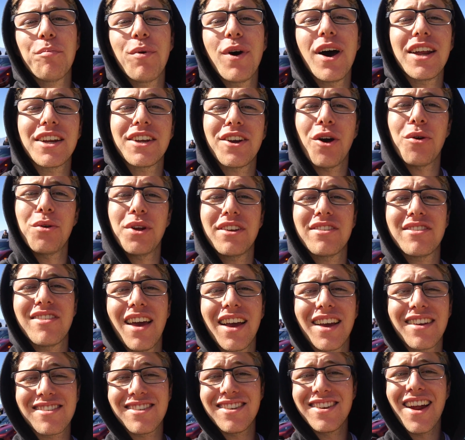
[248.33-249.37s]
But
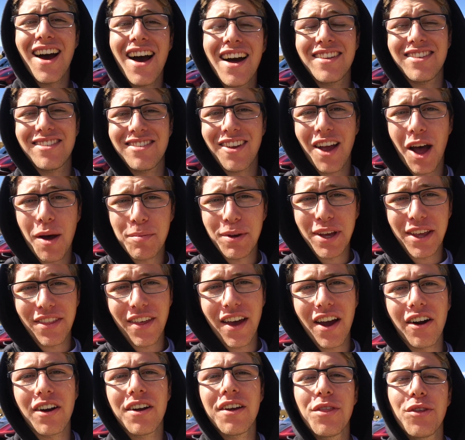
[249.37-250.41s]
Koenigsegg is not stopping
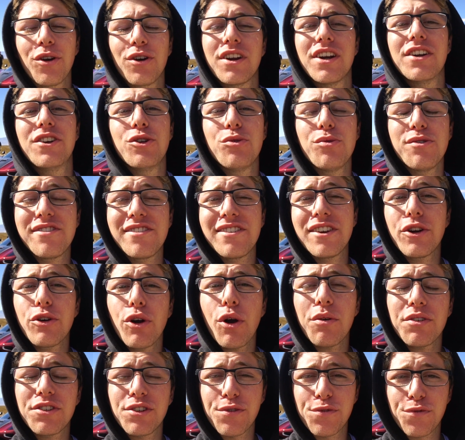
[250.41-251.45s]
there. They're going to do
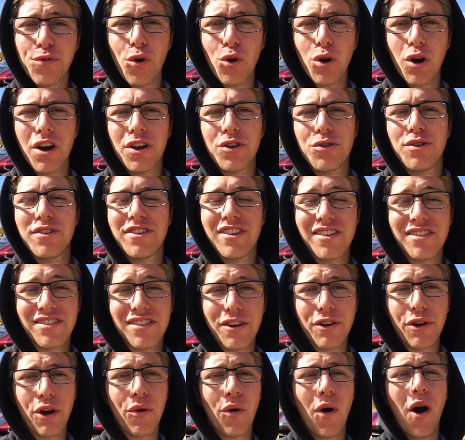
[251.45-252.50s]
0 to 400 to
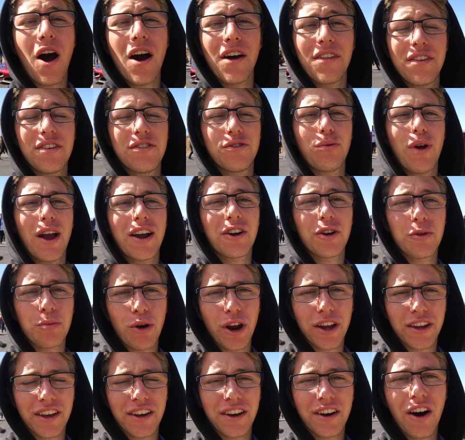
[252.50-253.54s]
0 on this
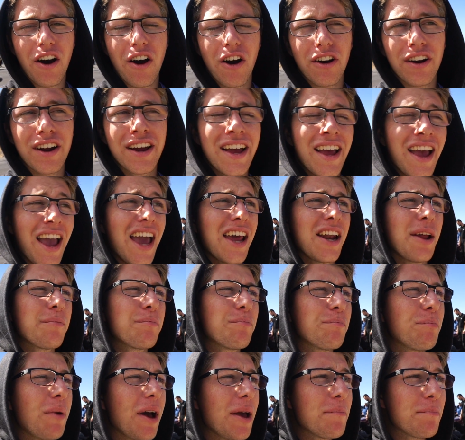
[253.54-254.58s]
record-breaking car,
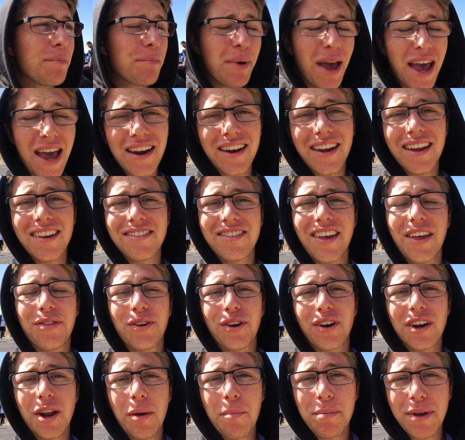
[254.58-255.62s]
and my bet is that they're
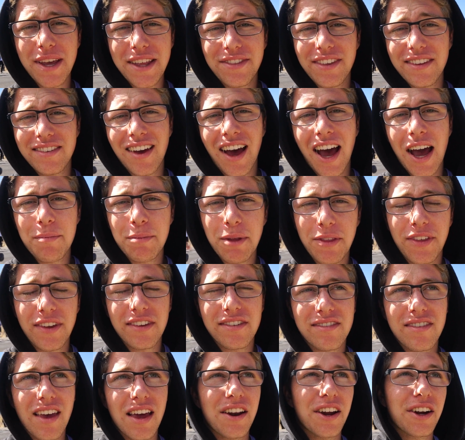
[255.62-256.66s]
going to beat the time that they
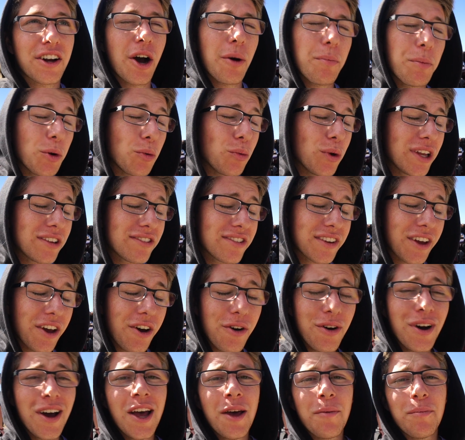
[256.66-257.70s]
set a couple weeks
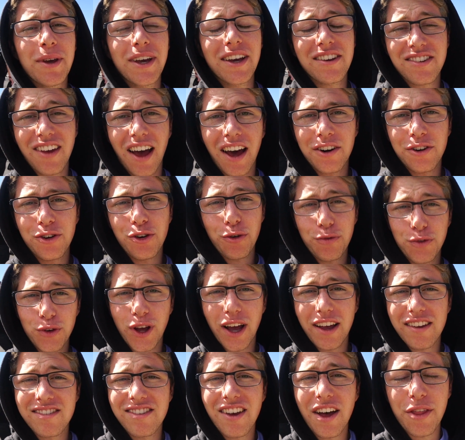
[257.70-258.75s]
ago, because I don't know if you
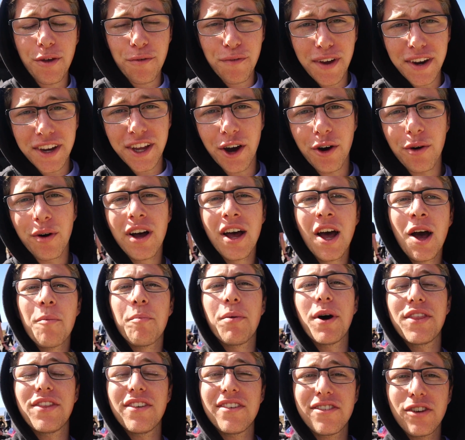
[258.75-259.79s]
guys saw the video,
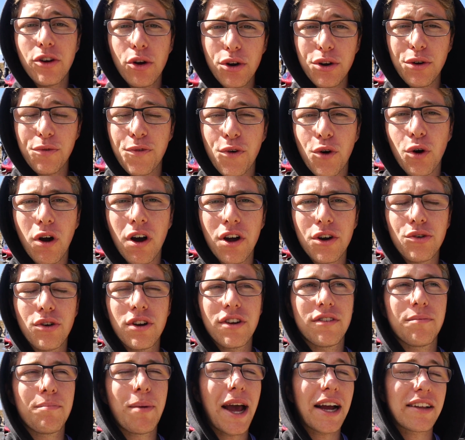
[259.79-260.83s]
but the 0 to
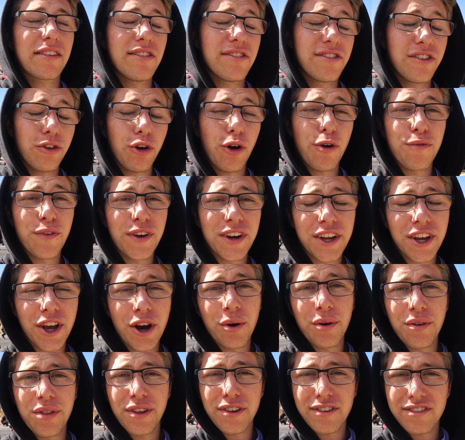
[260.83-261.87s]
400 back to 0
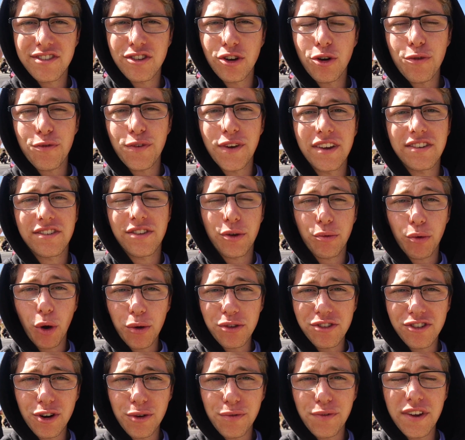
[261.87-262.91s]
video, the
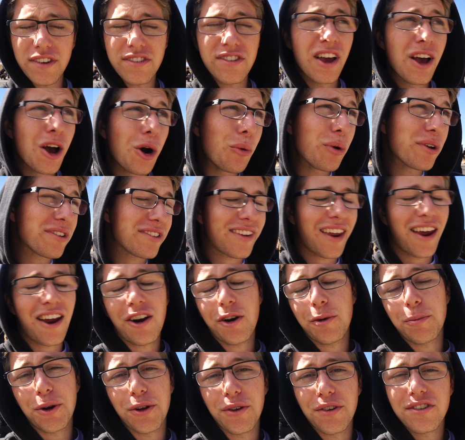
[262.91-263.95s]
road surface, was
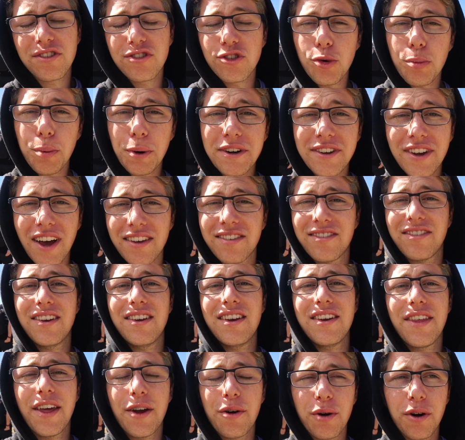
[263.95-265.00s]
terrible. Super
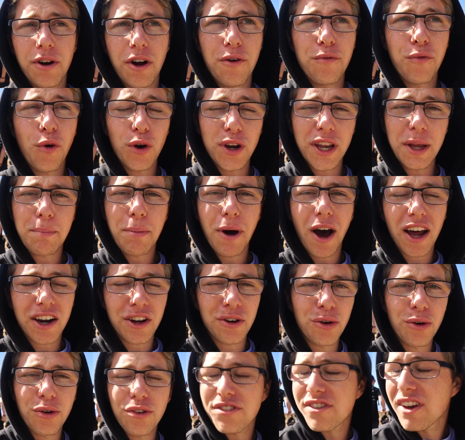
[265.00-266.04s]
dusty, they were avoiding
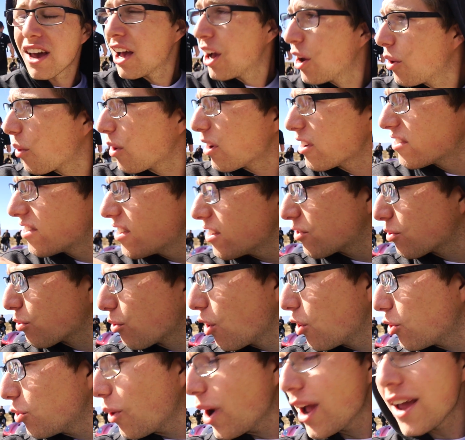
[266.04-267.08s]
potholes, whereas this
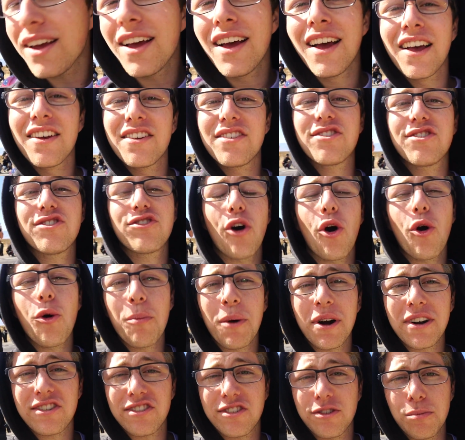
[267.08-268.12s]
roadway, so
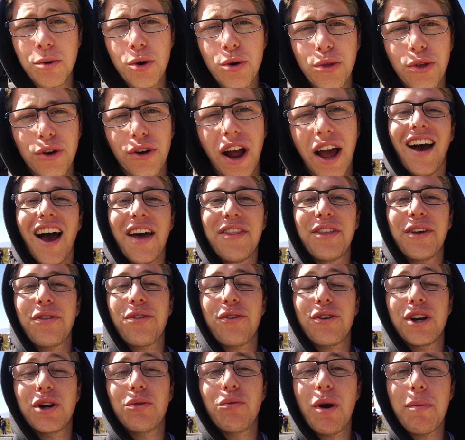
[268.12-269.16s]
much smoother. I think they're
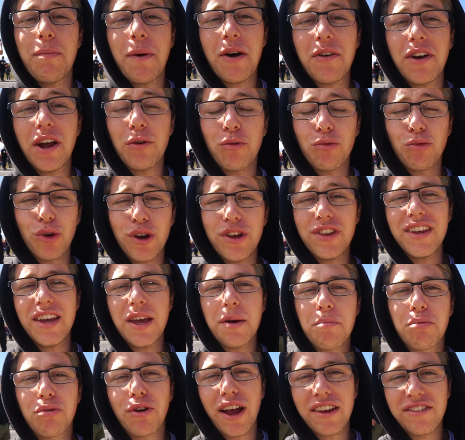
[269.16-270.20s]
going to whip out a really
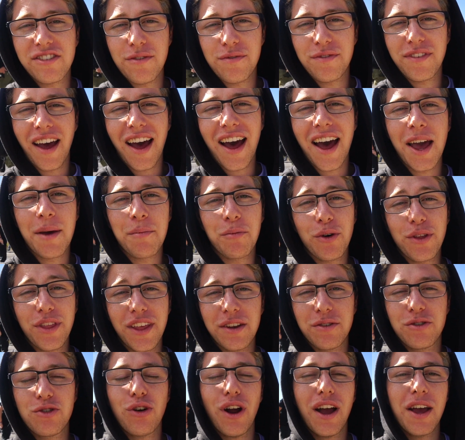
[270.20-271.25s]
impressive time when they
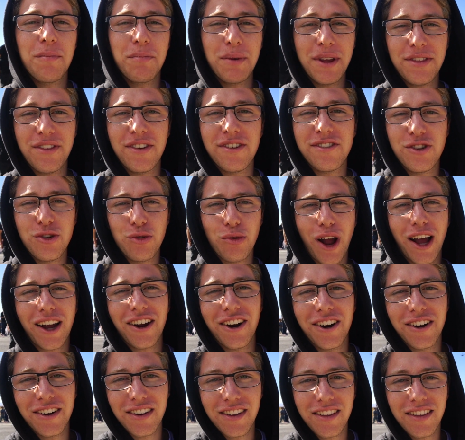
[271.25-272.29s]
try and beat this new record.